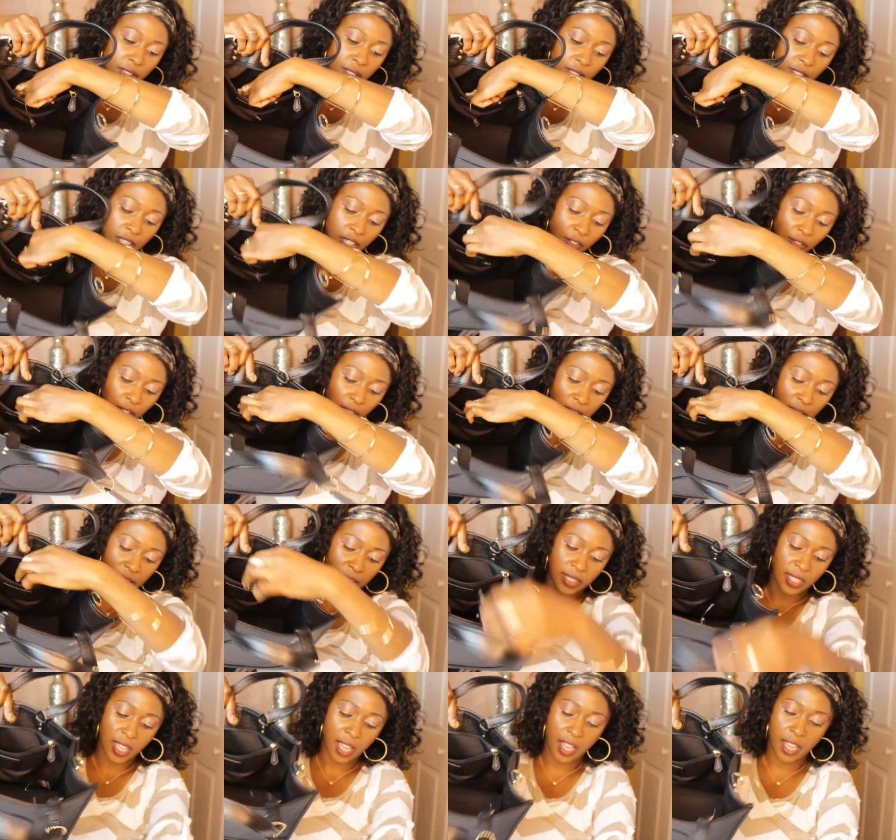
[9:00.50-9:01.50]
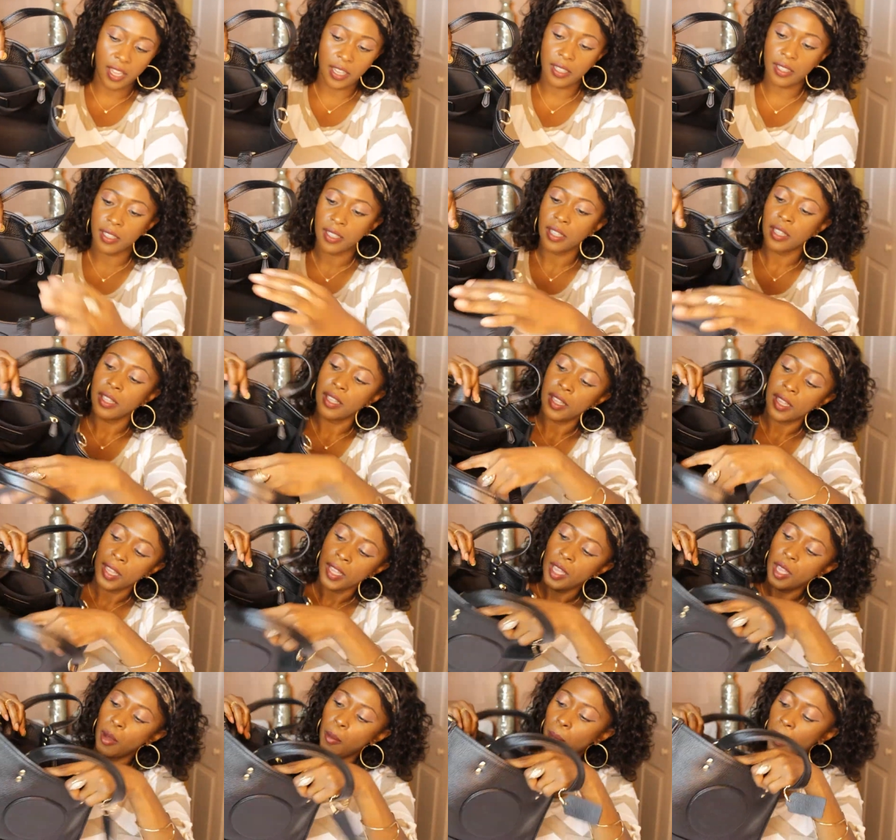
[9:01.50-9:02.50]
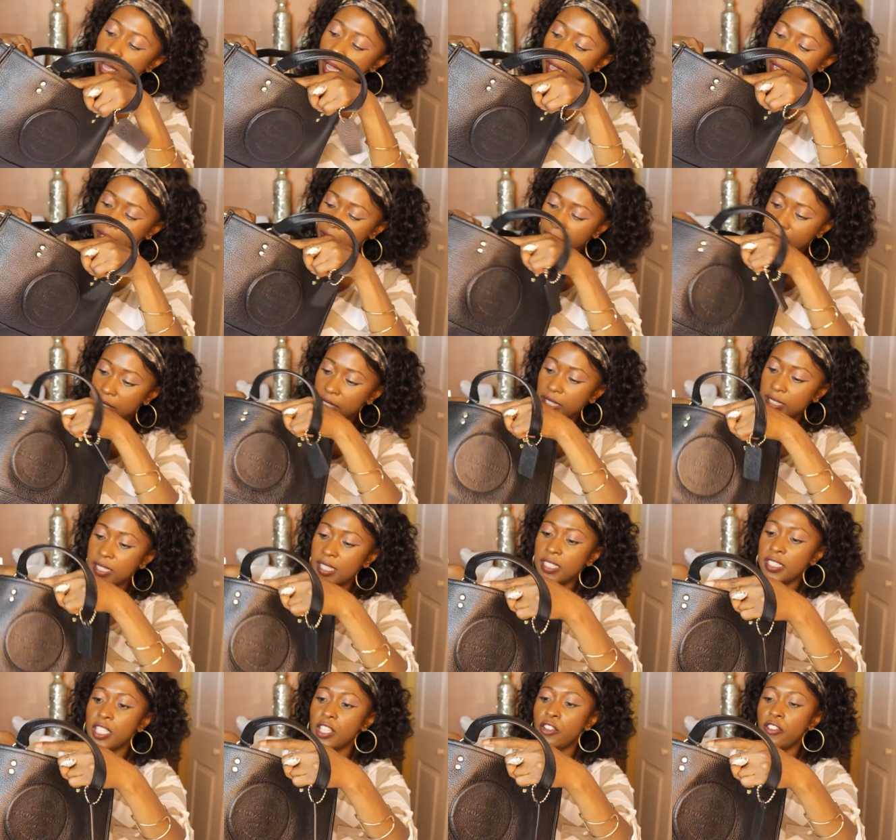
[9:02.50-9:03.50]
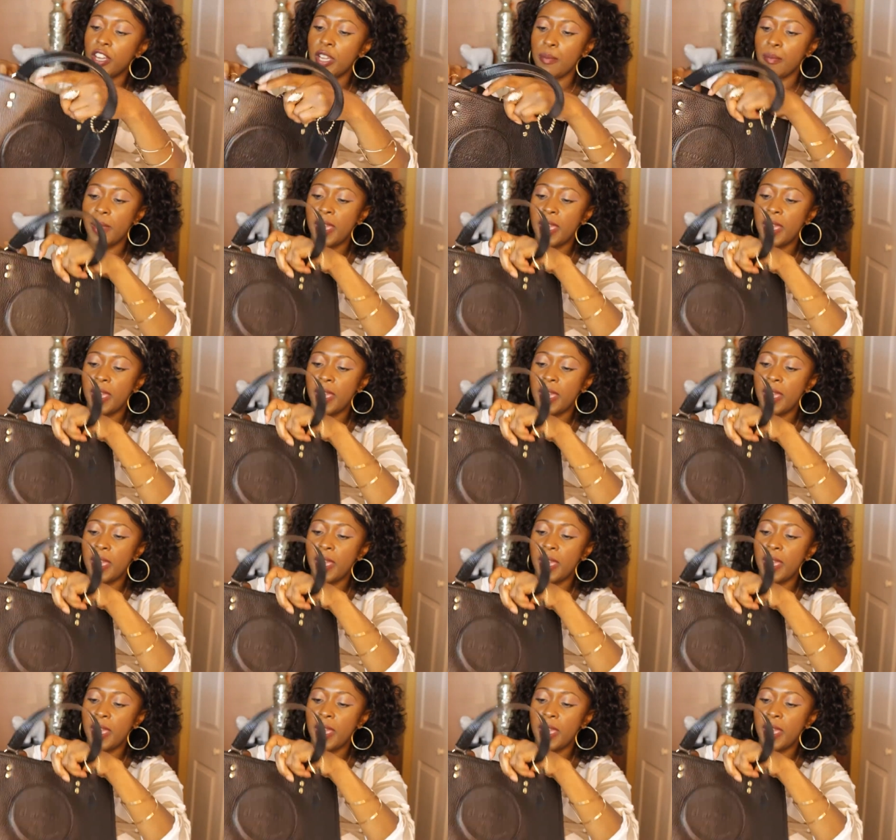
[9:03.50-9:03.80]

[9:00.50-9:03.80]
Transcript: and stuff inside. But this is a great